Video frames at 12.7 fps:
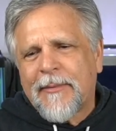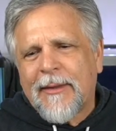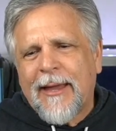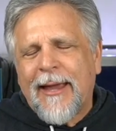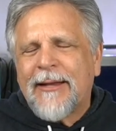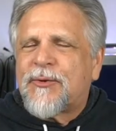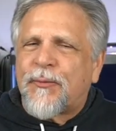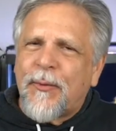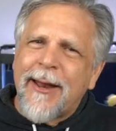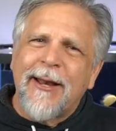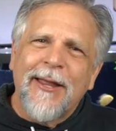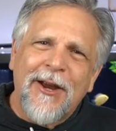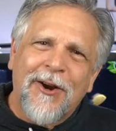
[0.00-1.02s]
it's
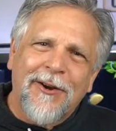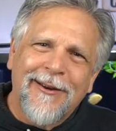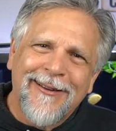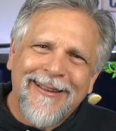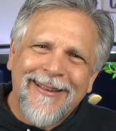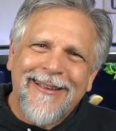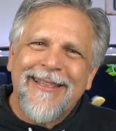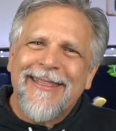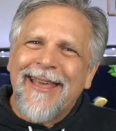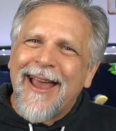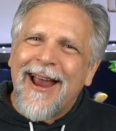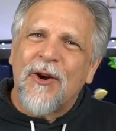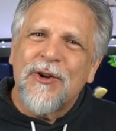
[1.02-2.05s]
friendlier,
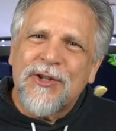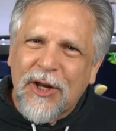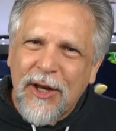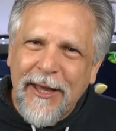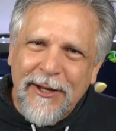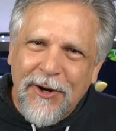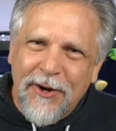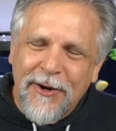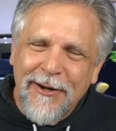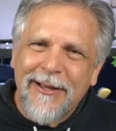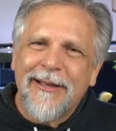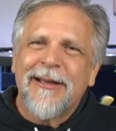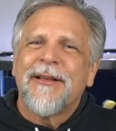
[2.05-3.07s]
the air is cleaner,
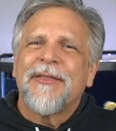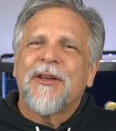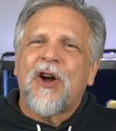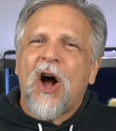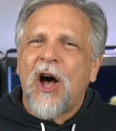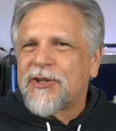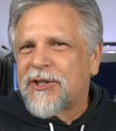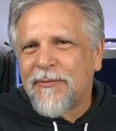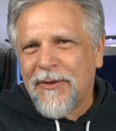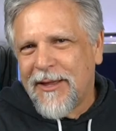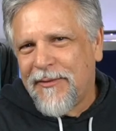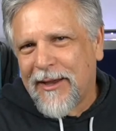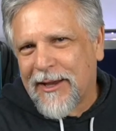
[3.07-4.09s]
the cost of
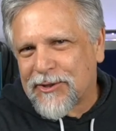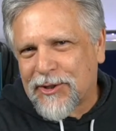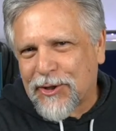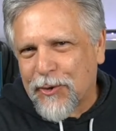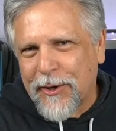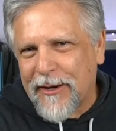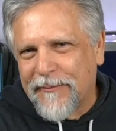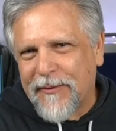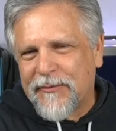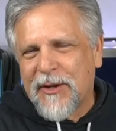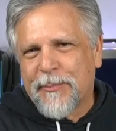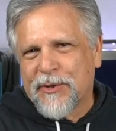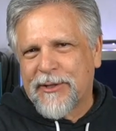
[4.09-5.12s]
living is 30 to
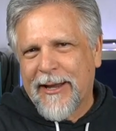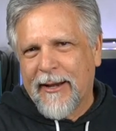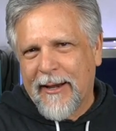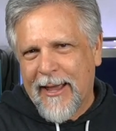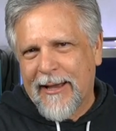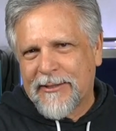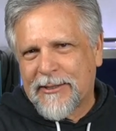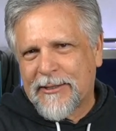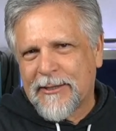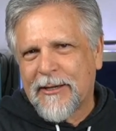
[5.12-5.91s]
50% less.